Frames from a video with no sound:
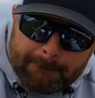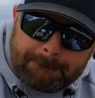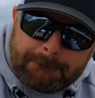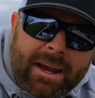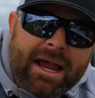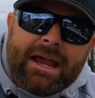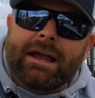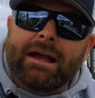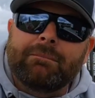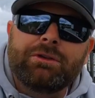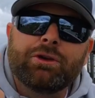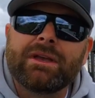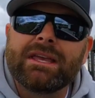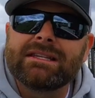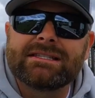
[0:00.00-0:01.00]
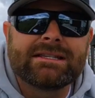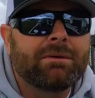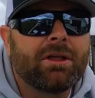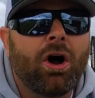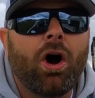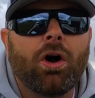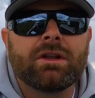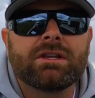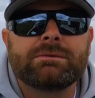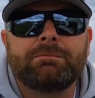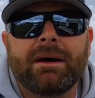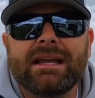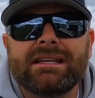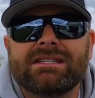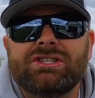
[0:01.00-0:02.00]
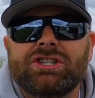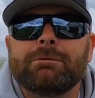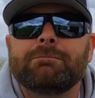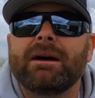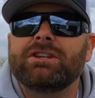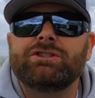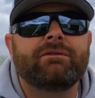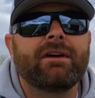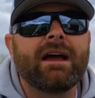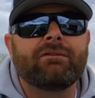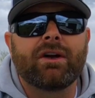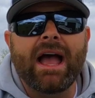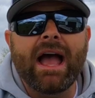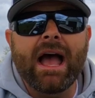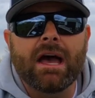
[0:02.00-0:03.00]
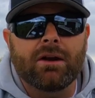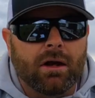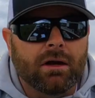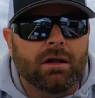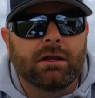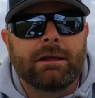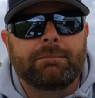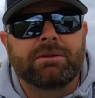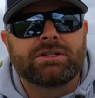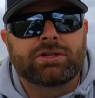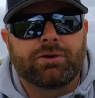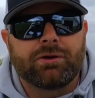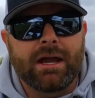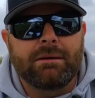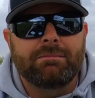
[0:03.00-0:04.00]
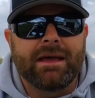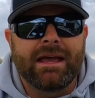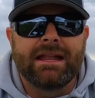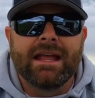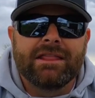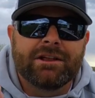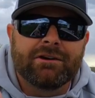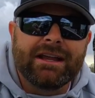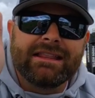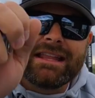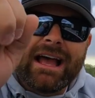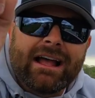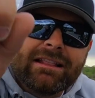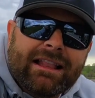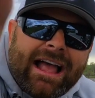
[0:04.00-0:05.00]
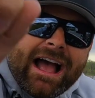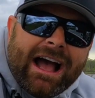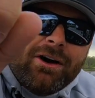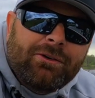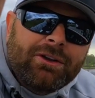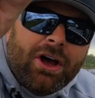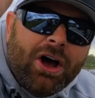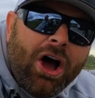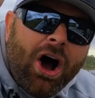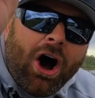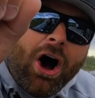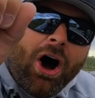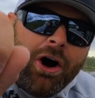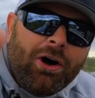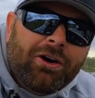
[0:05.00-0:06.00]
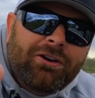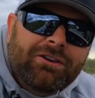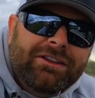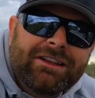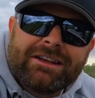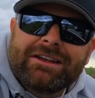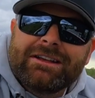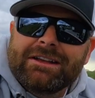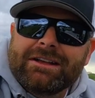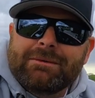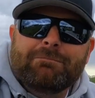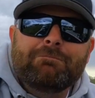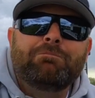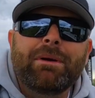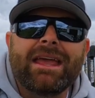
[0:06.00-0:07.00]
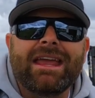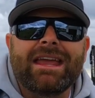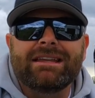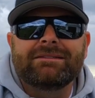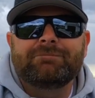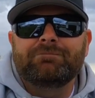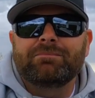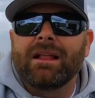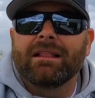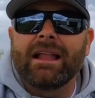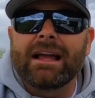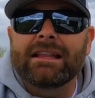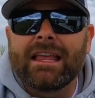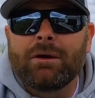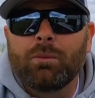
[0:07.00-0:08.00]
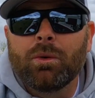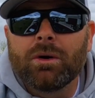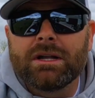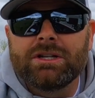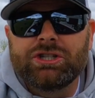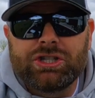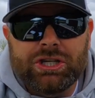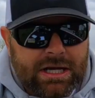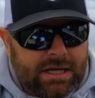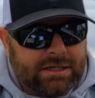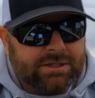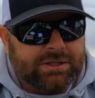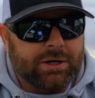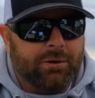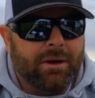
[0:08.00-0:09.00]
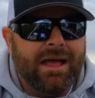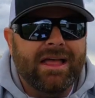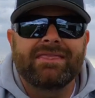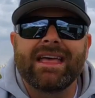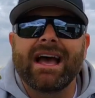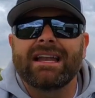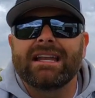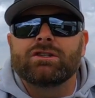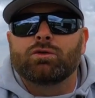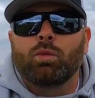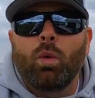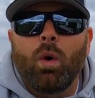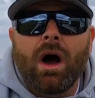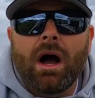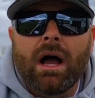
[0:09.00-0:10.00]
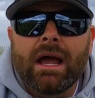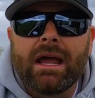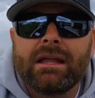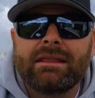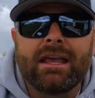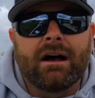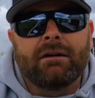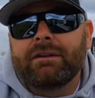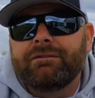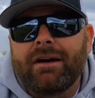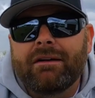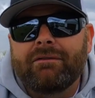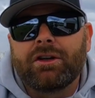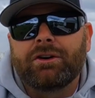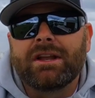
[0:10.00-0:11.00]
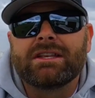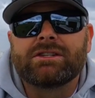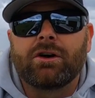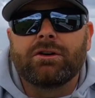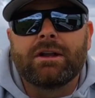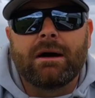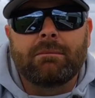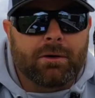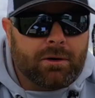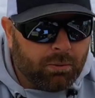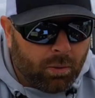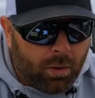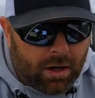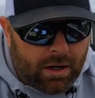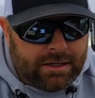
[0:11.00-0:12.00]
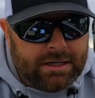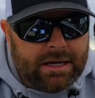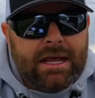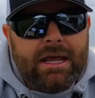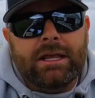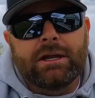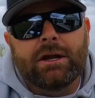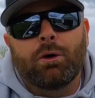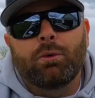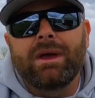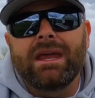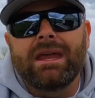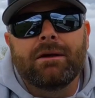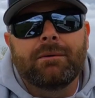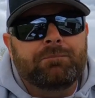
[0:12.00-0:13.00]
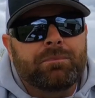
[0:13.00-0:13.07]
bam, you'll get some of the hardest bites, jig bites you've ever had on a lipless crankbait. They're eating that loud, hard bait like they would a jig. So that is why the LV500 is our number one. You know, we